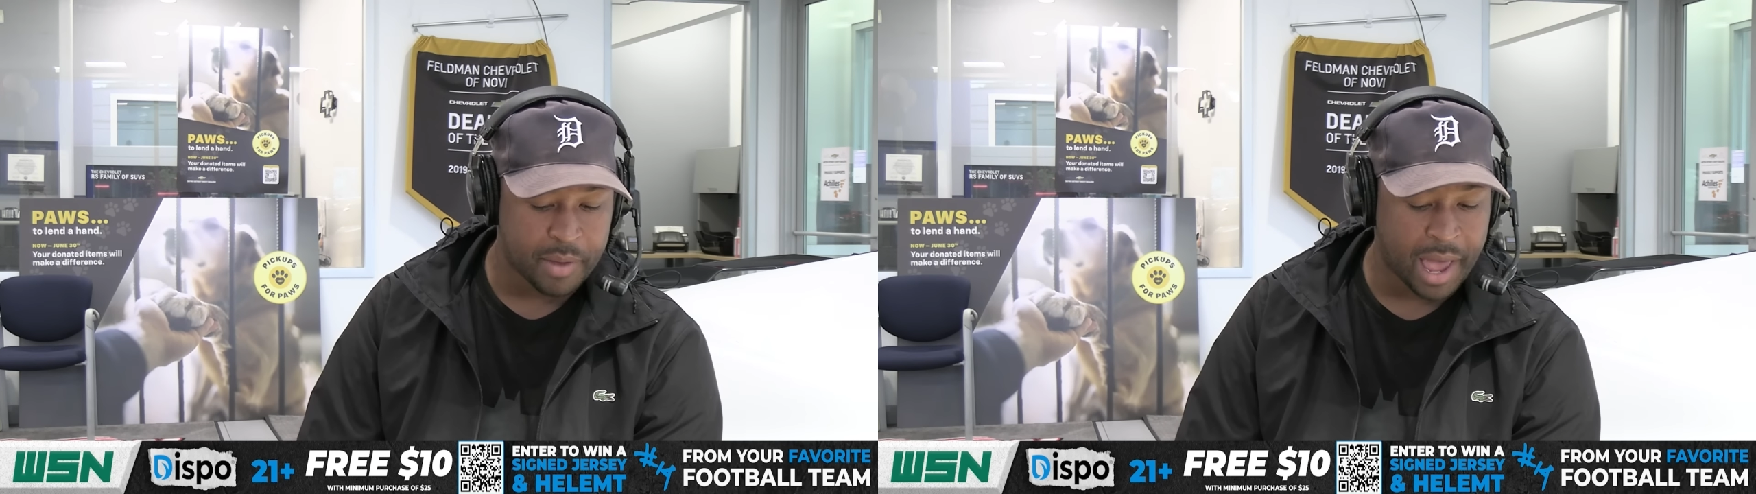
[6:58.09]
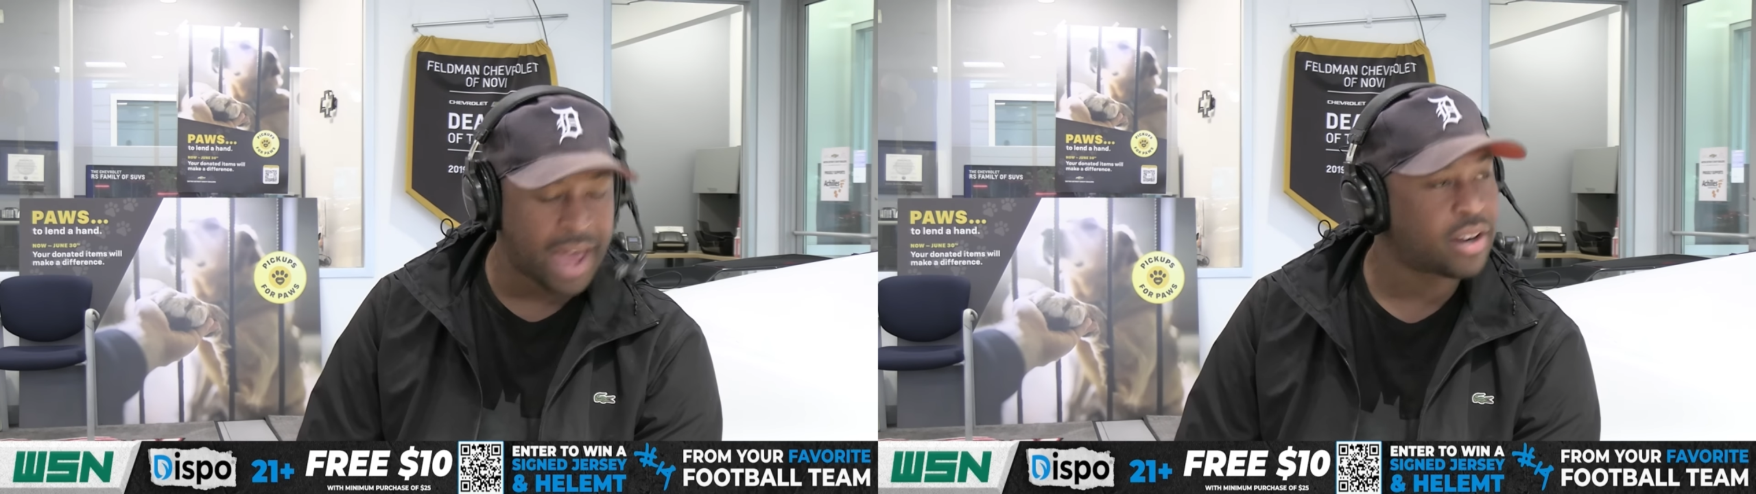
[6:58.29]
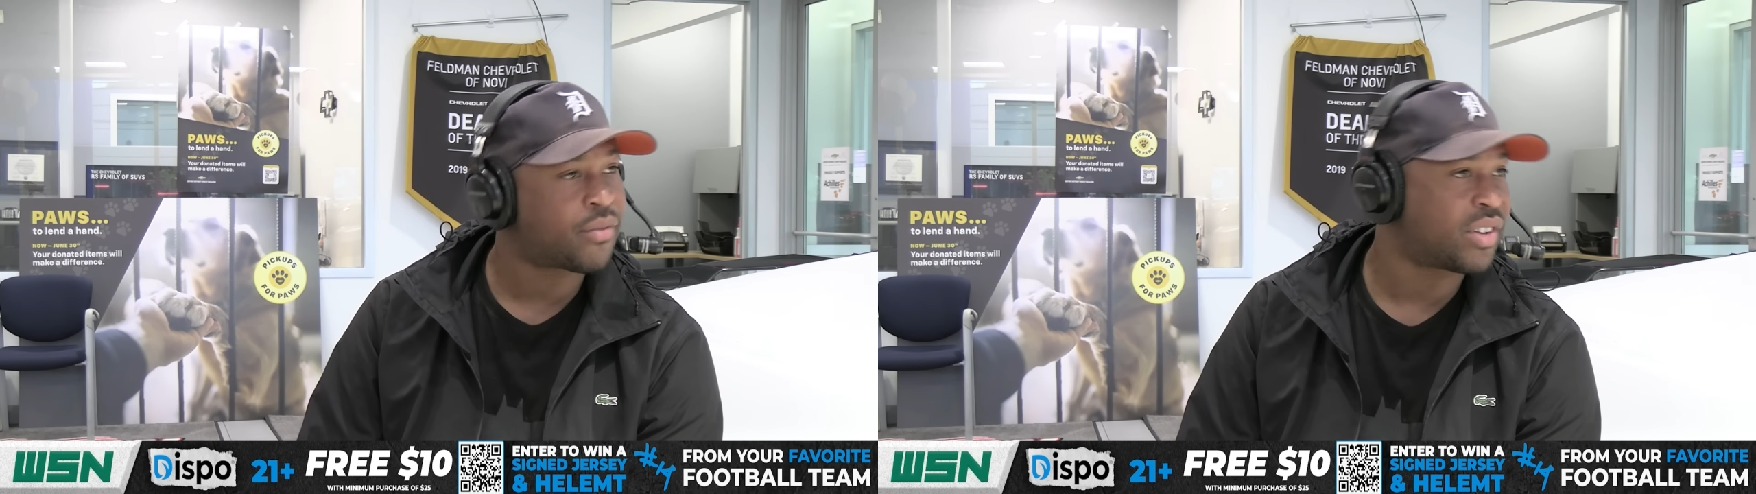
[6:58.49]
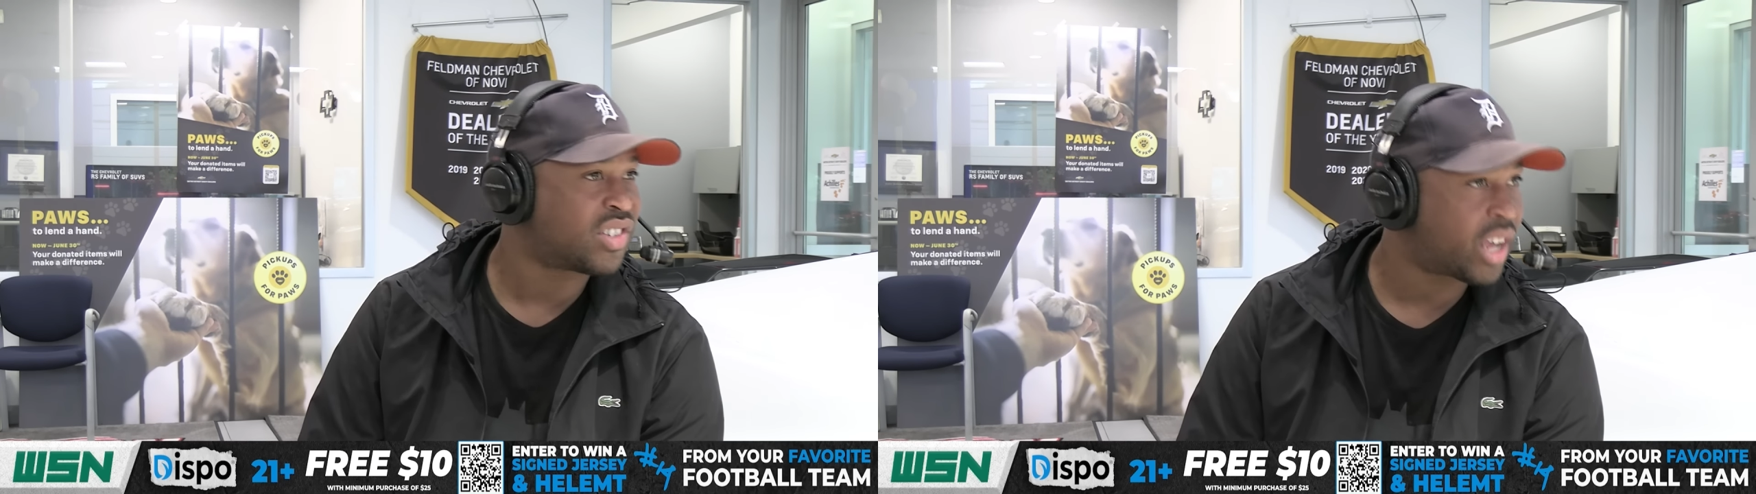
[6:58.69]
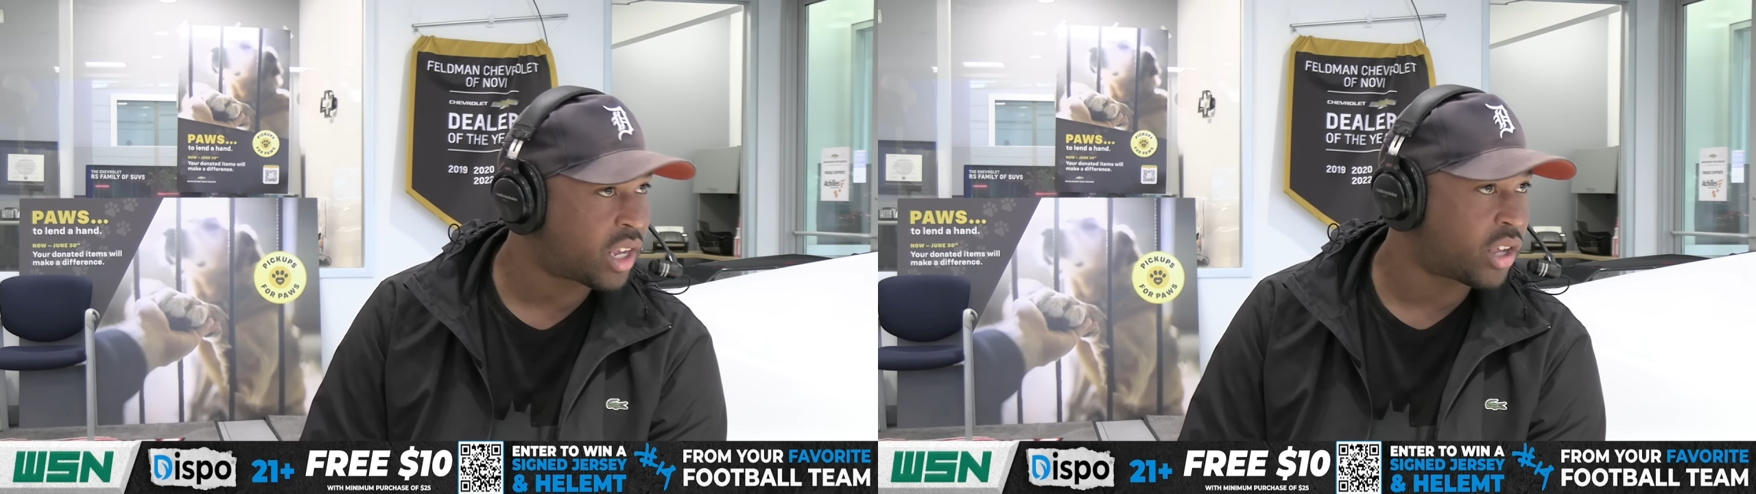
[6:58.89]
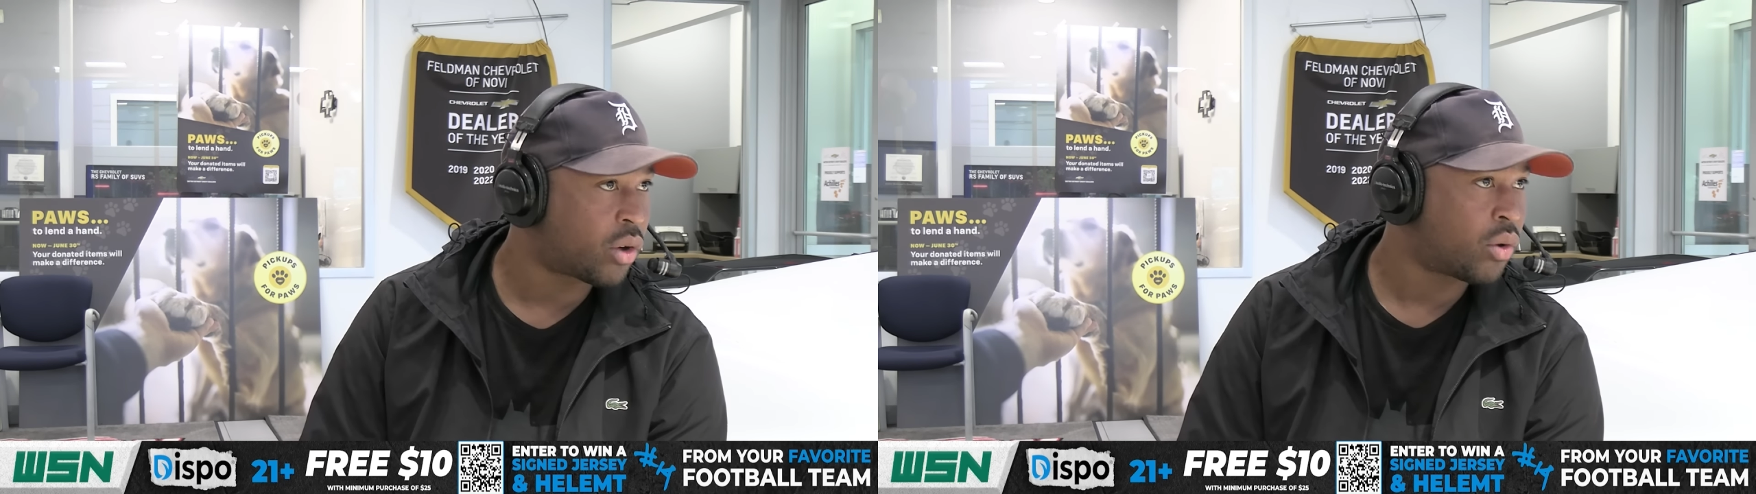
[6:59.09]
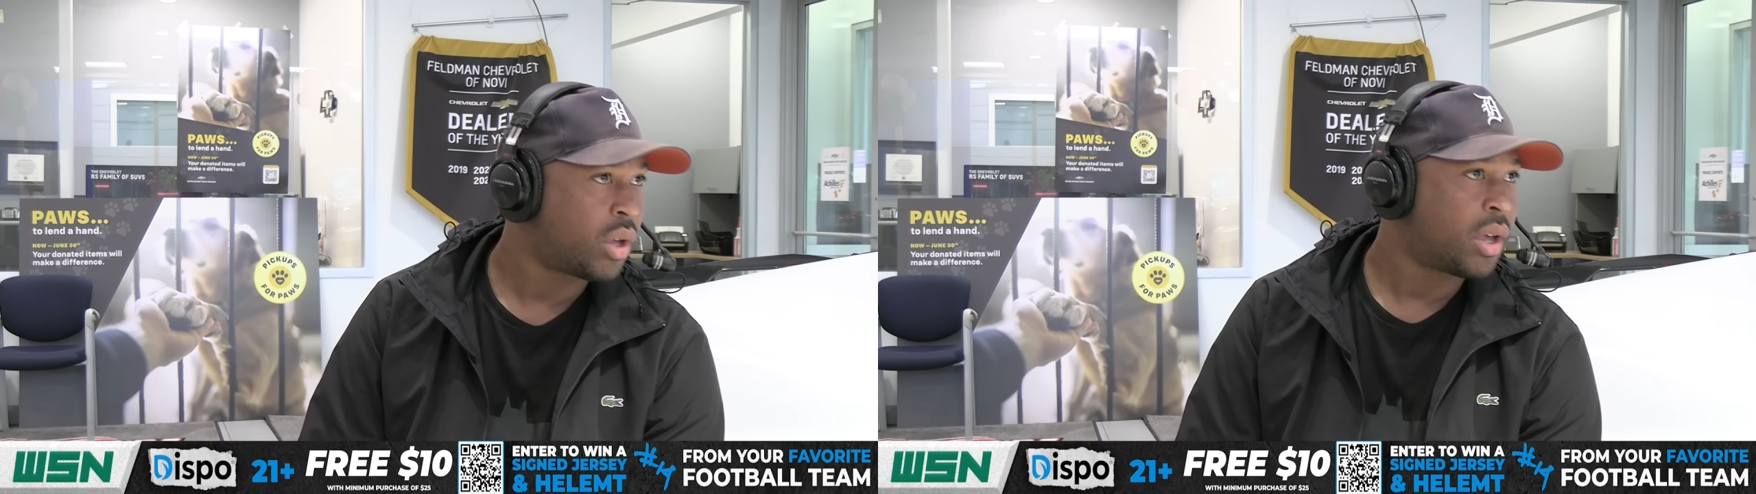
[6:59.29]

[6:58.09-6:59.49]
adding a Fontecchio